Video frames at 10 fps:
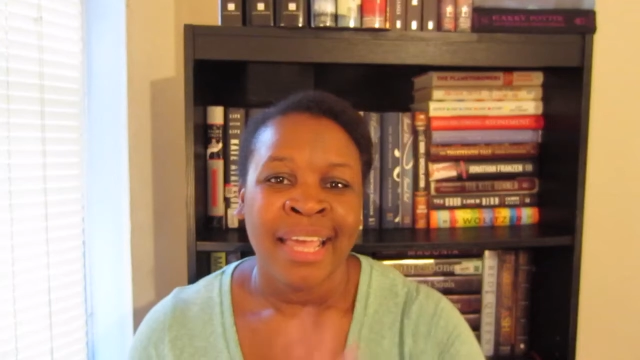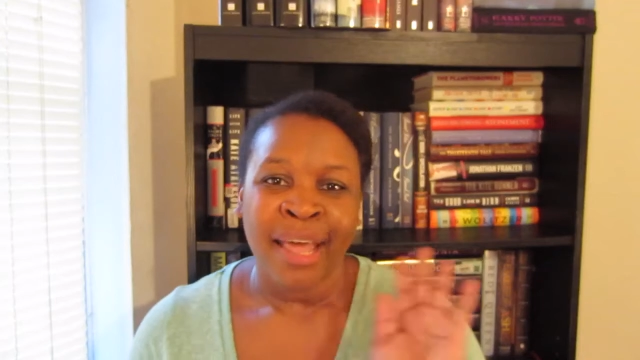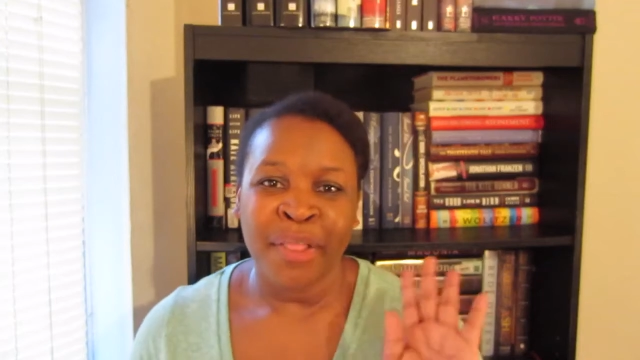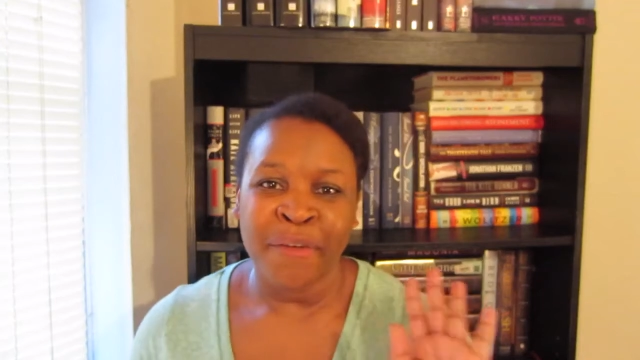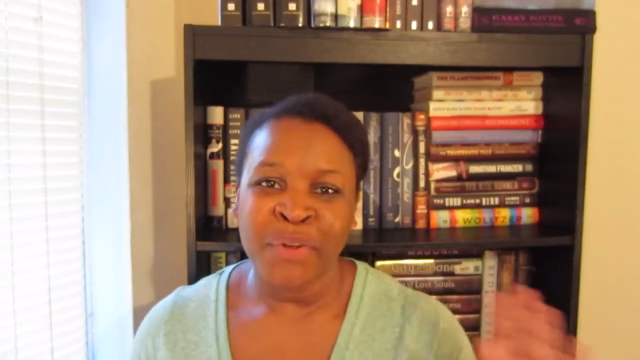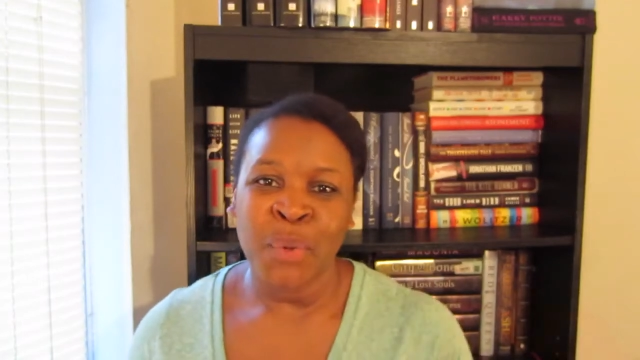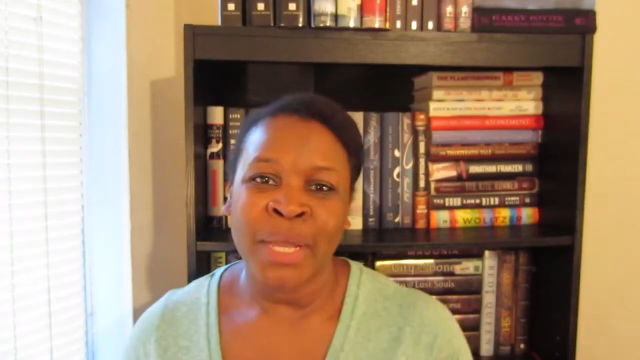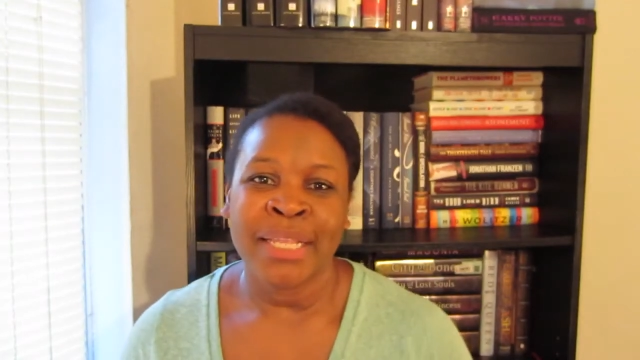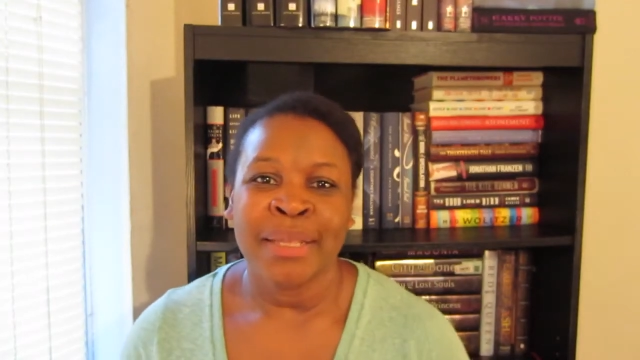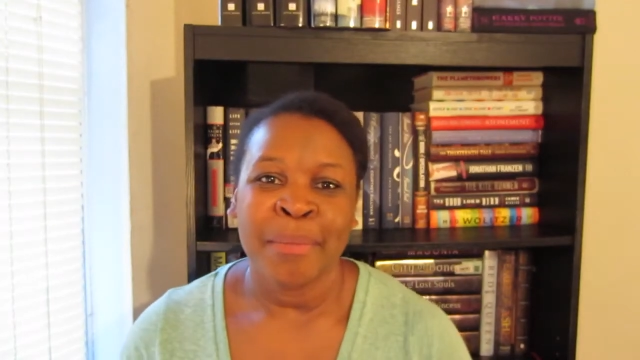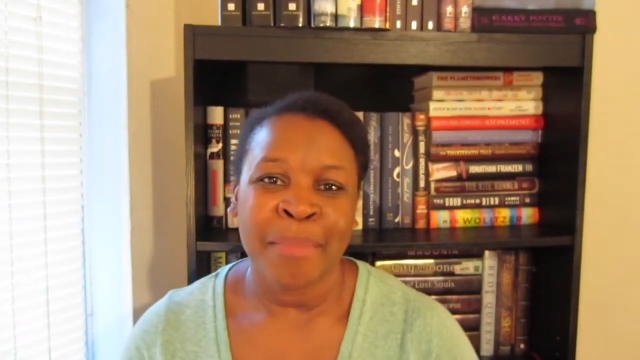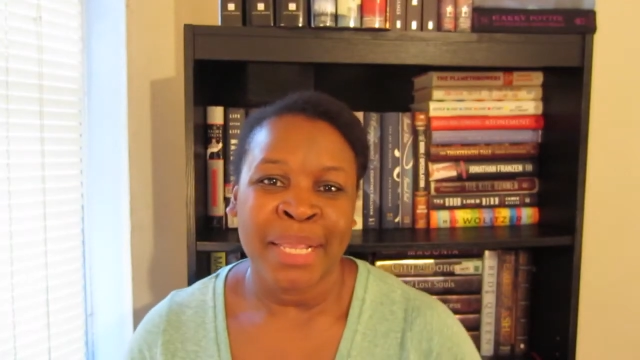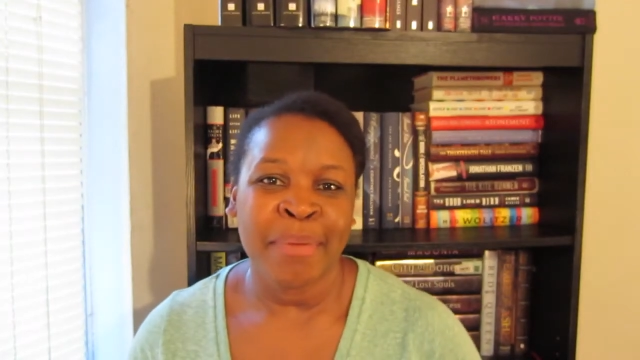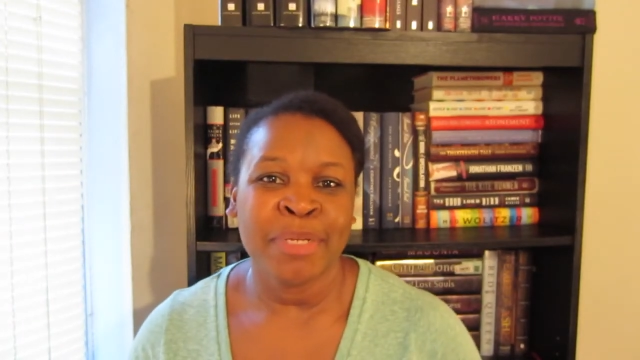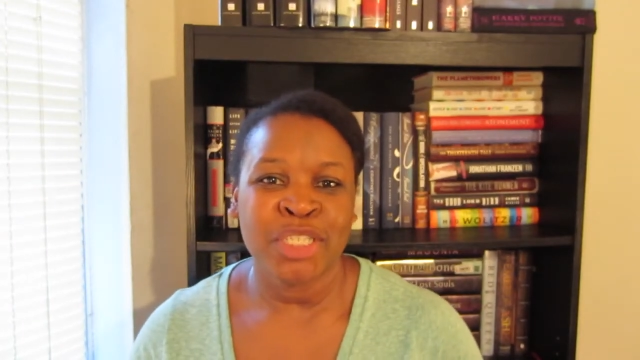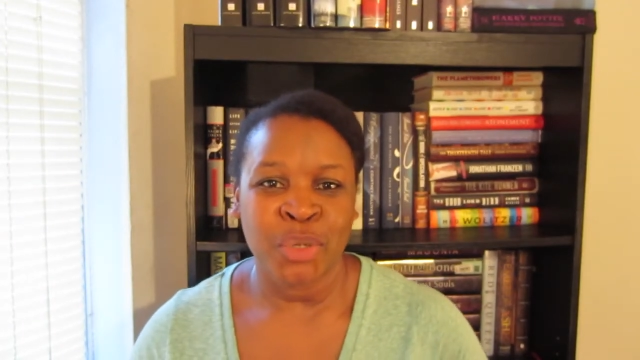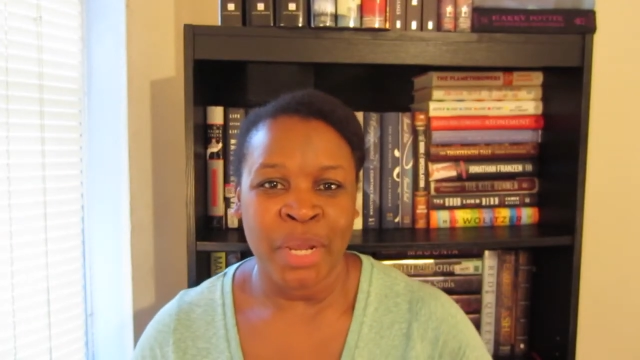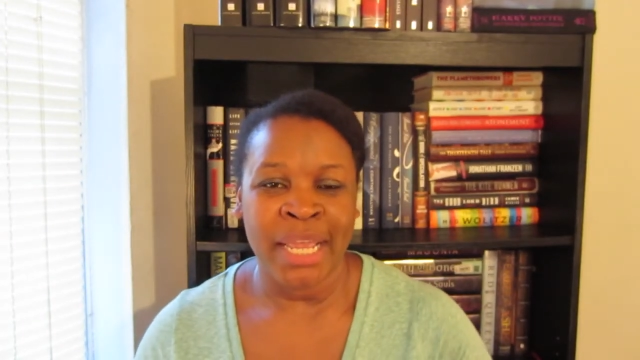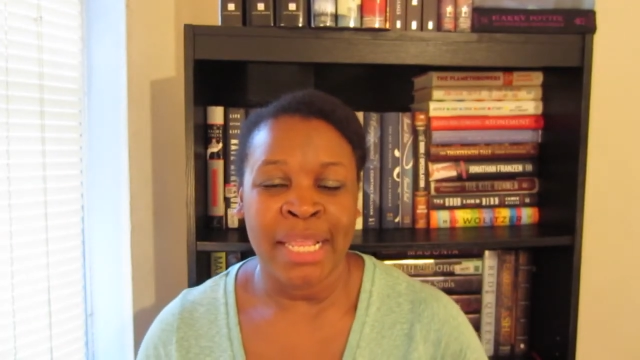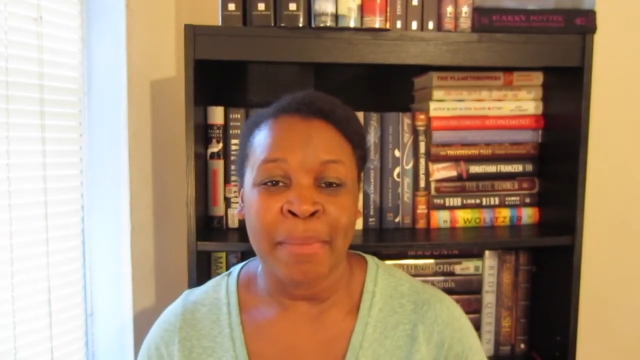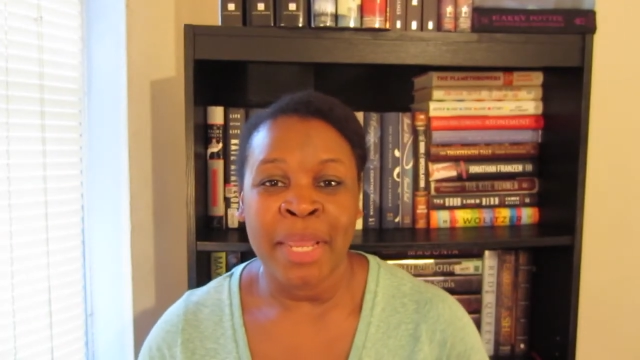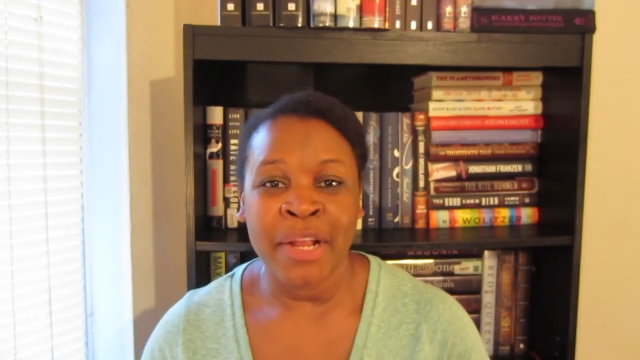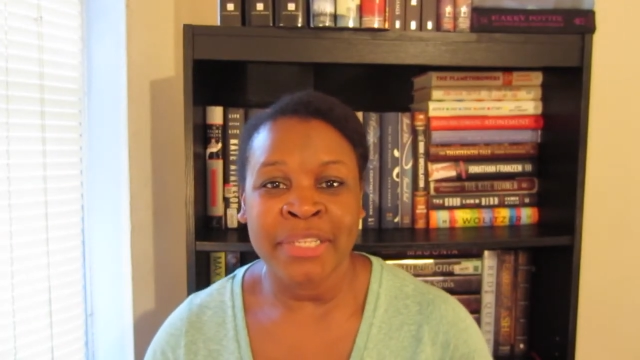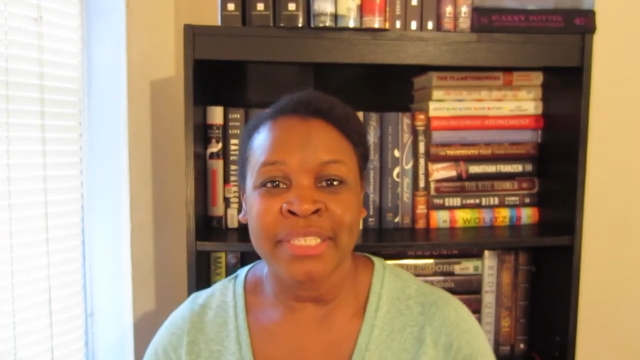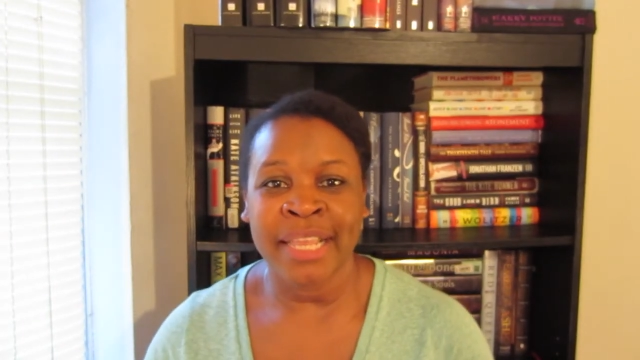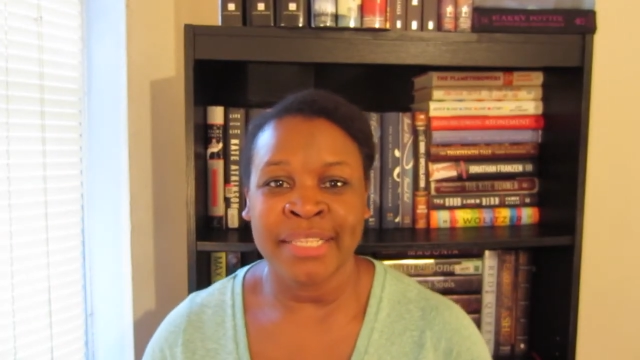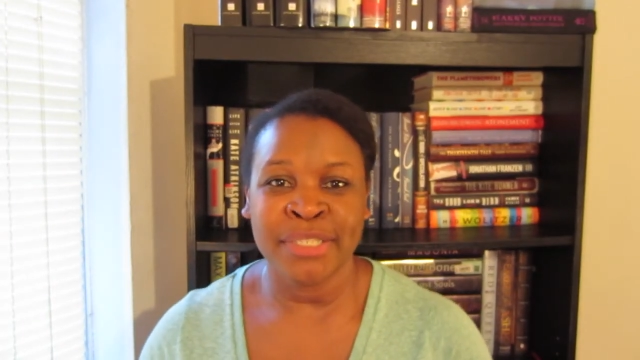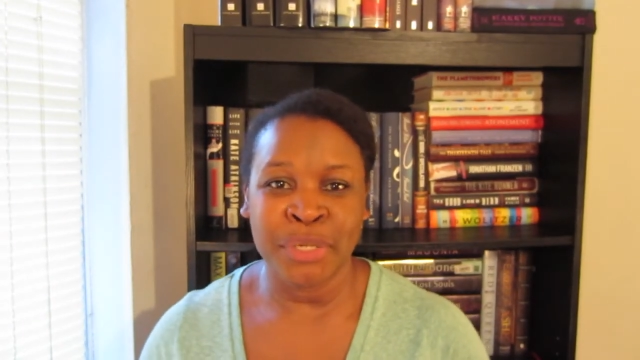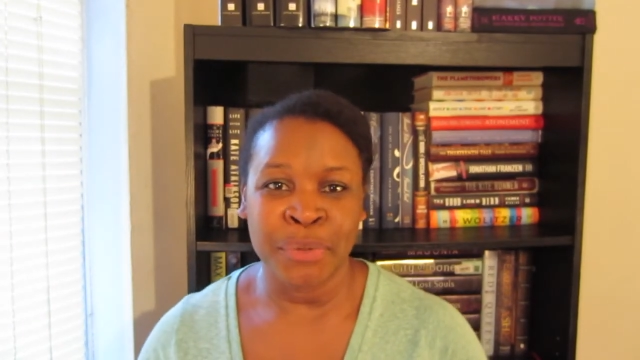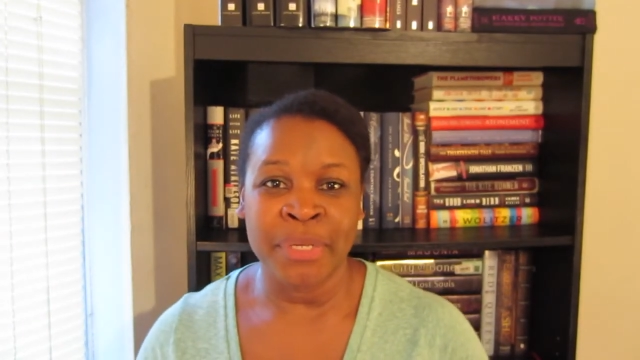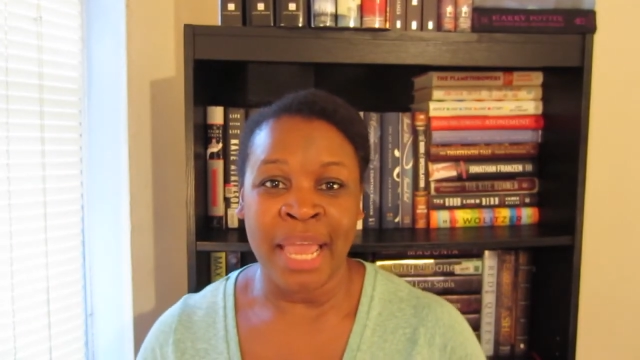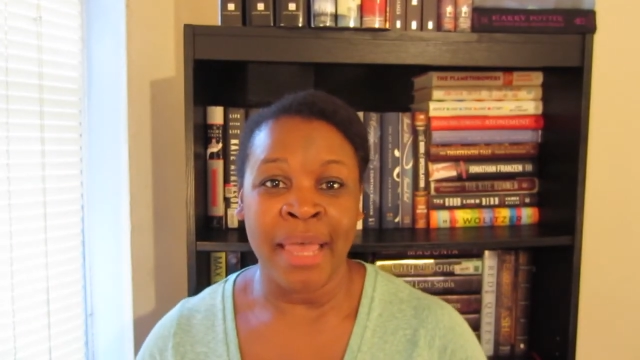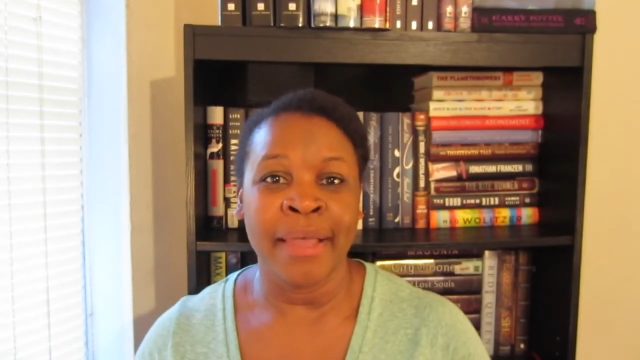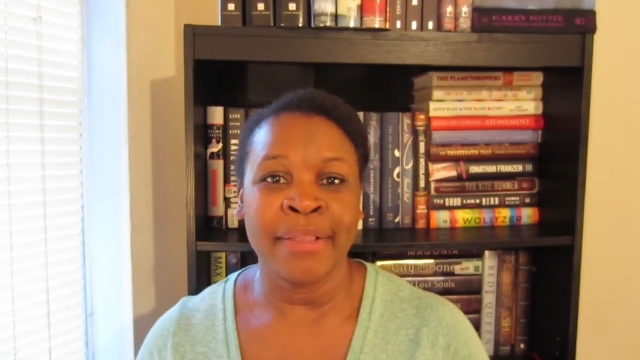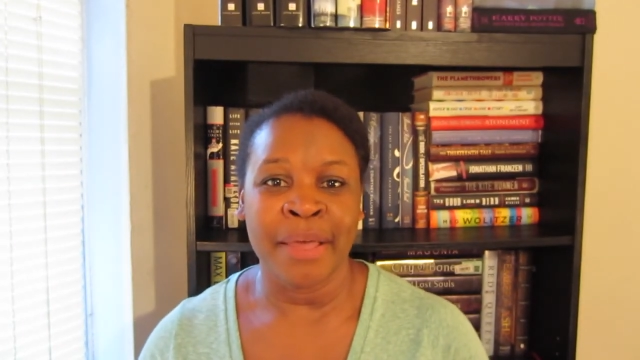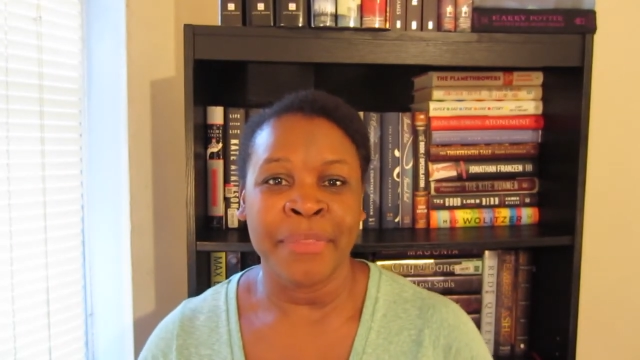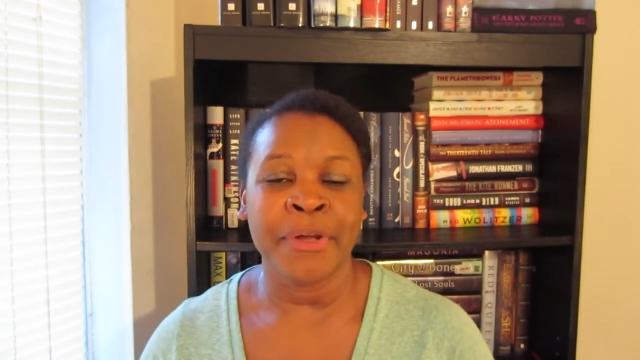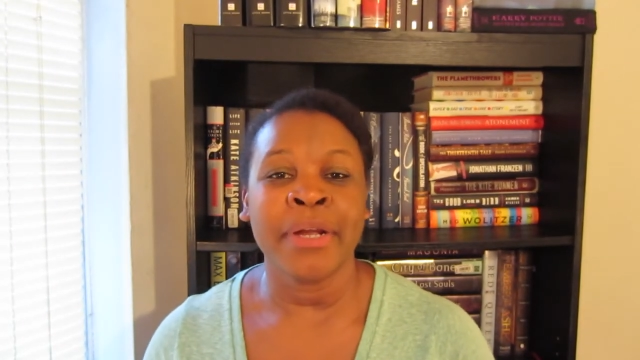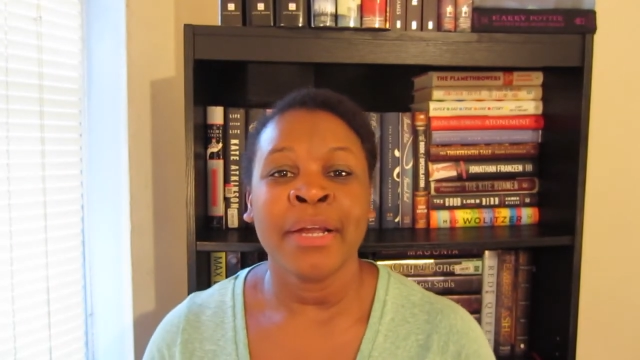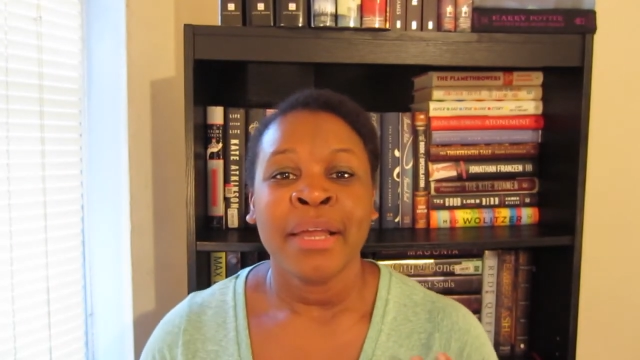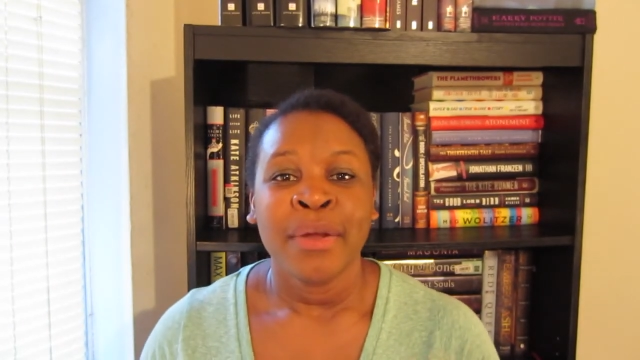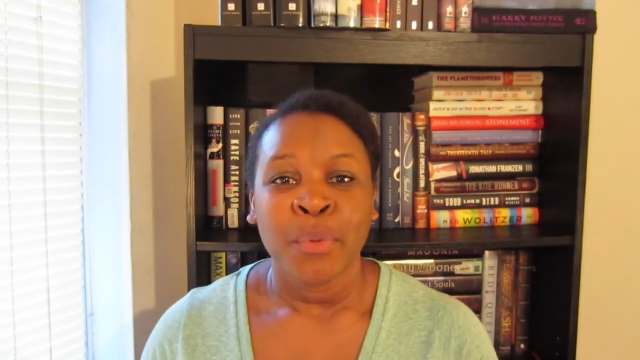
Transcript: Hello everyone, my name is Sheree and I'm here today to do yet another